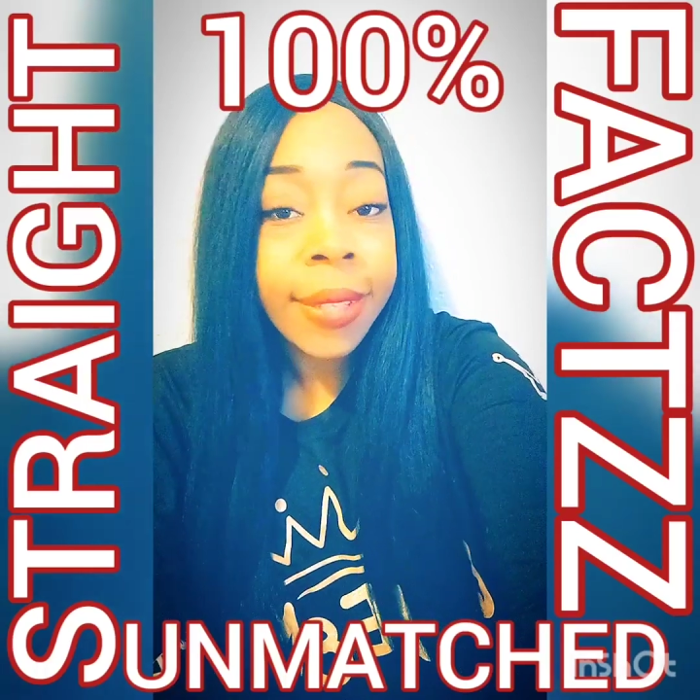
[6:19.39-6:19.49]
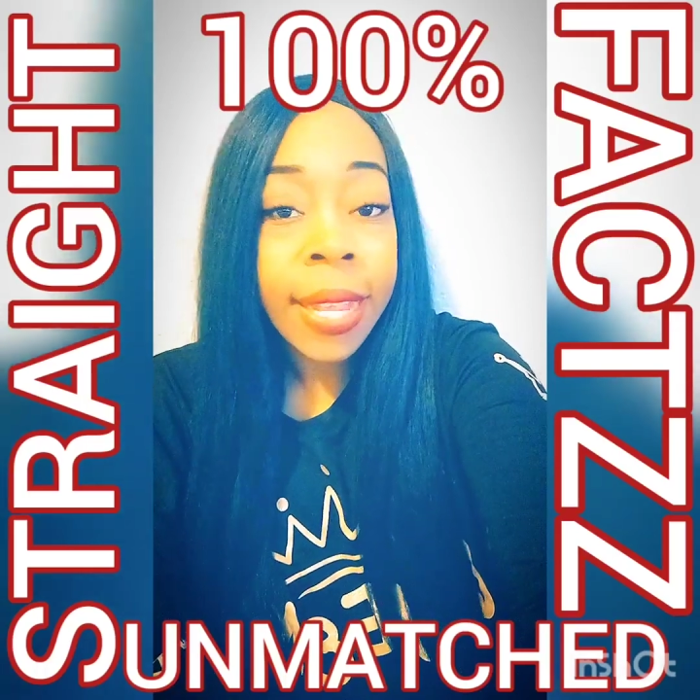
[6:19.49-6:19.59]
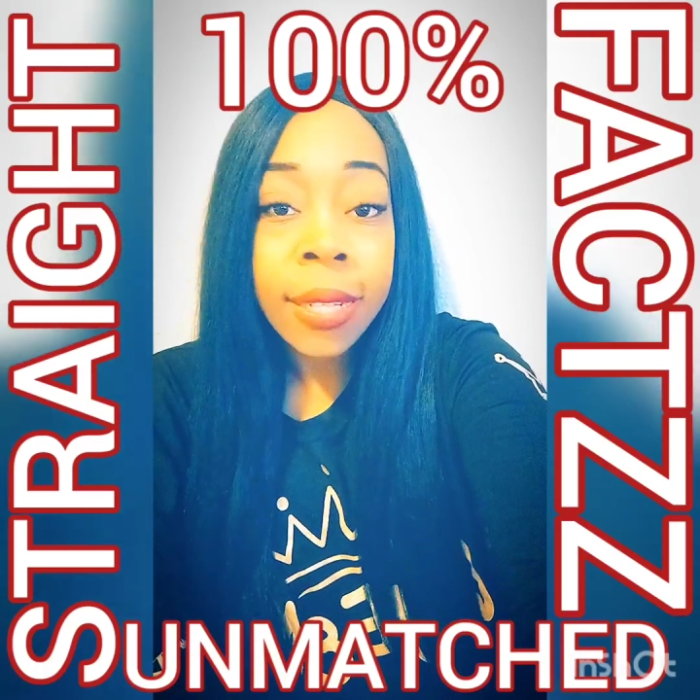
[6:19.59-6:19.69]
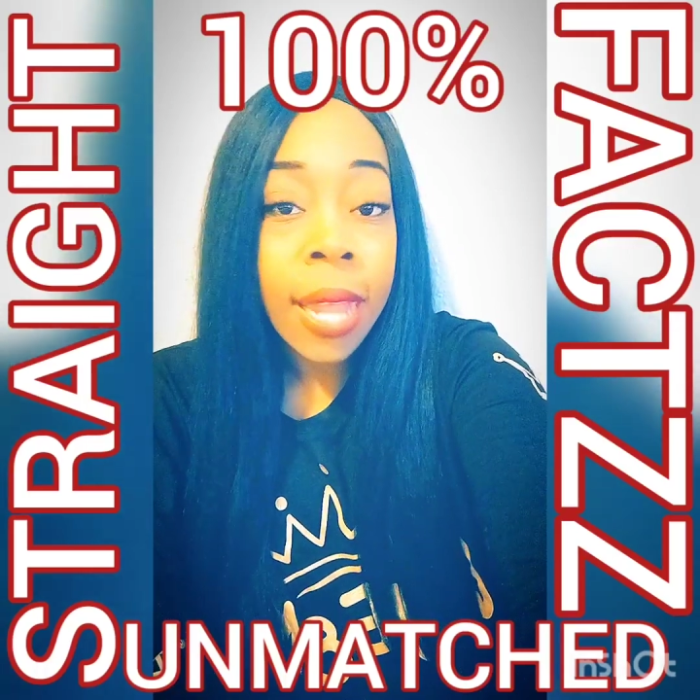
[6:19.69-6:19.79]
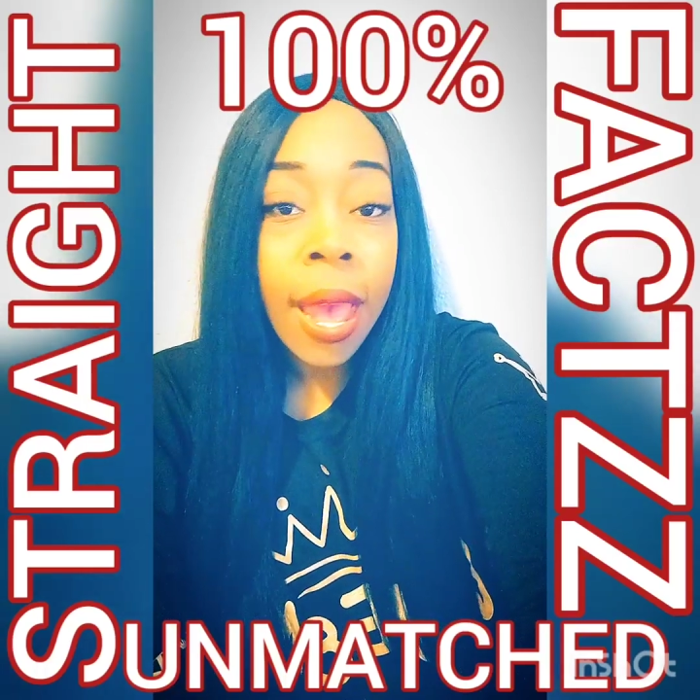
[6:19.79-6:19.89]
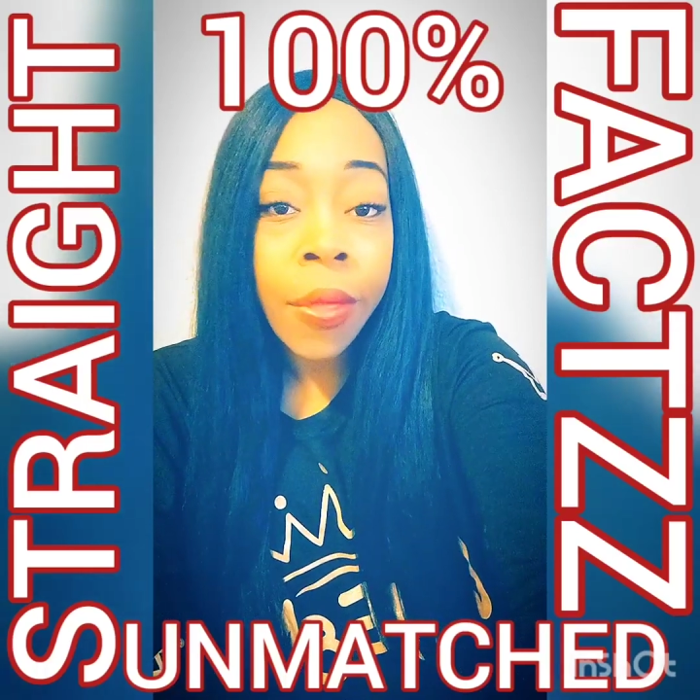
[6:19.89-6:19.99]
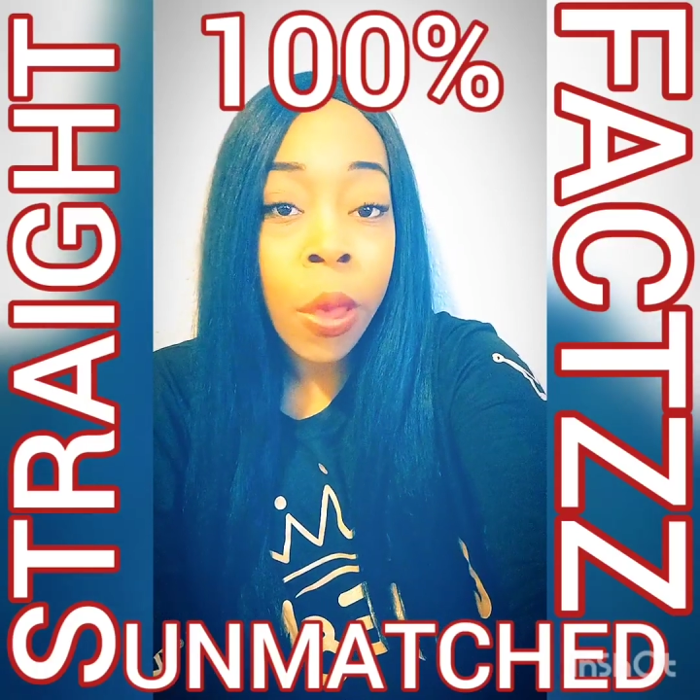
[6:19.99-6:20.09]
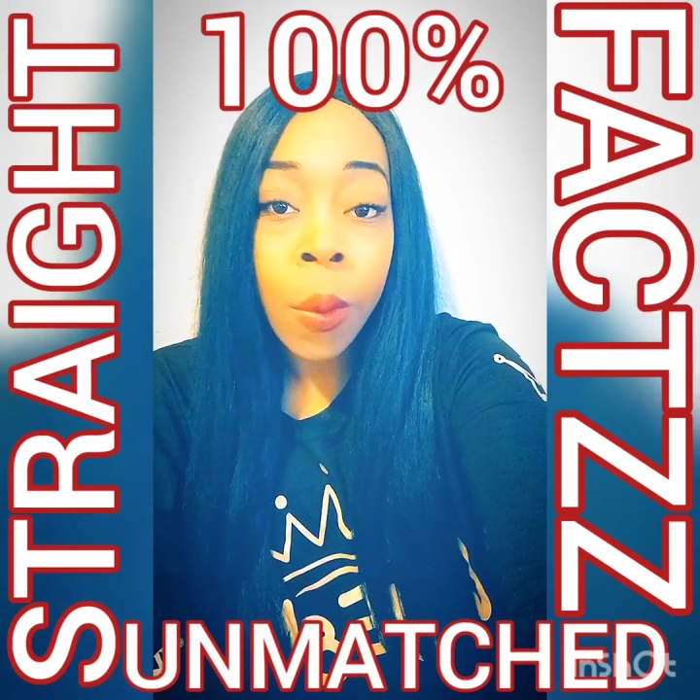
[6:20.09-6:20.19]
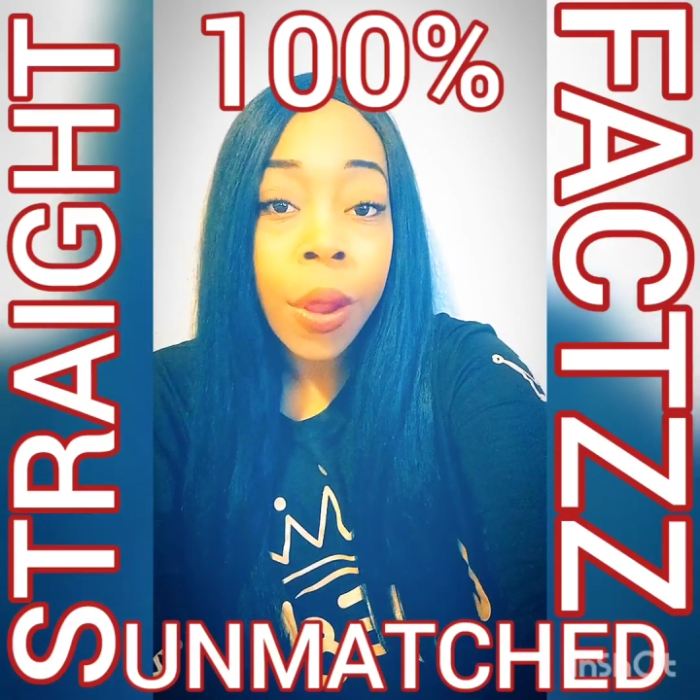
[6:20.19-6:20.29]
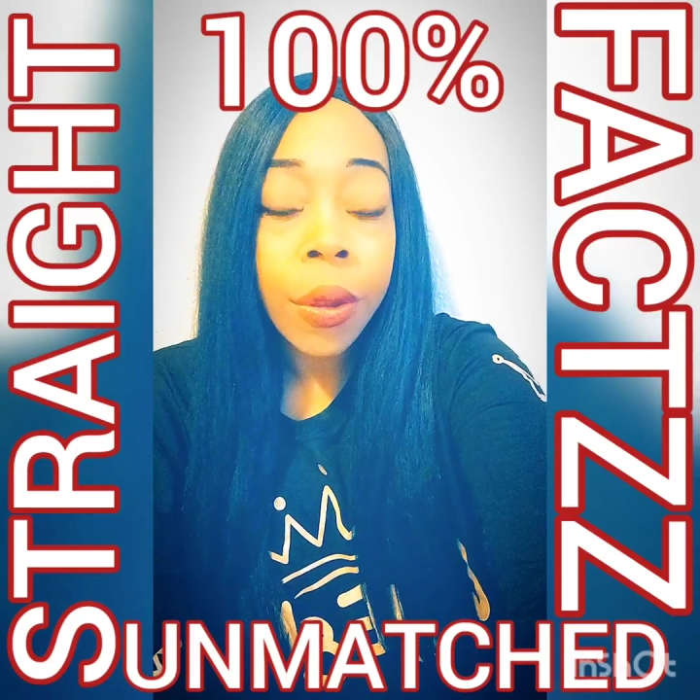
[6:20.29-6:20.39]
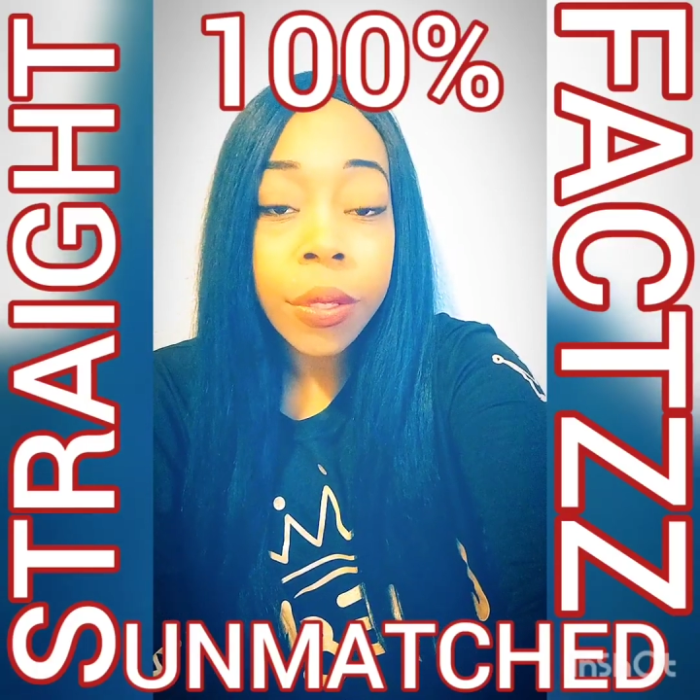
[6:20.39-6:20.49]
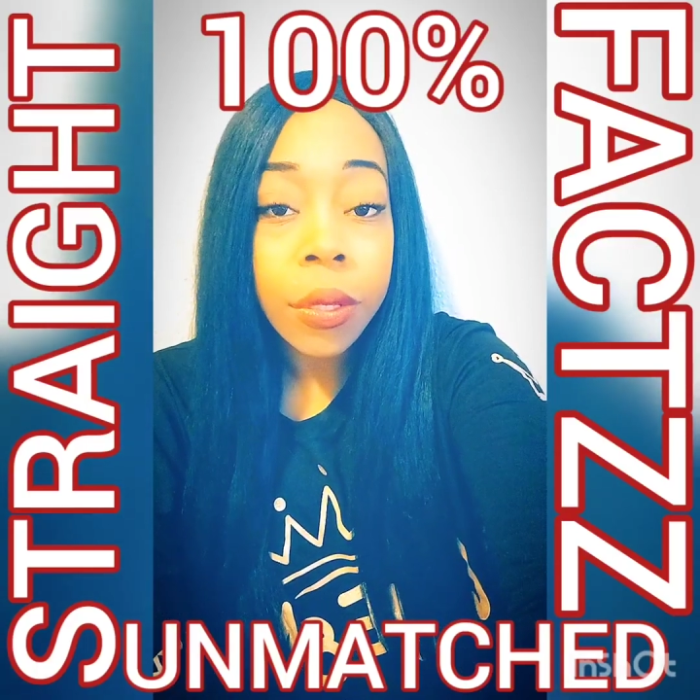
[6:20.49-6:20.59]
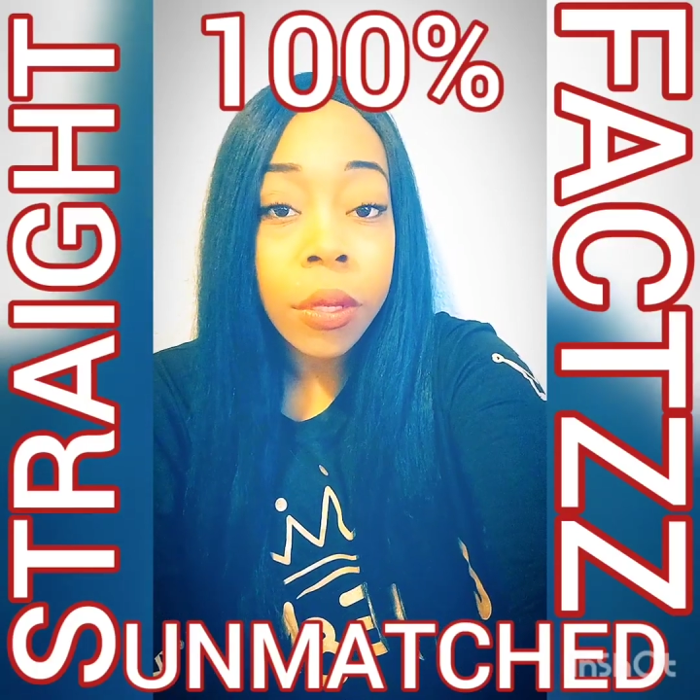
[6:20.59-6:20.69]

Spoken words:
That's not how that works.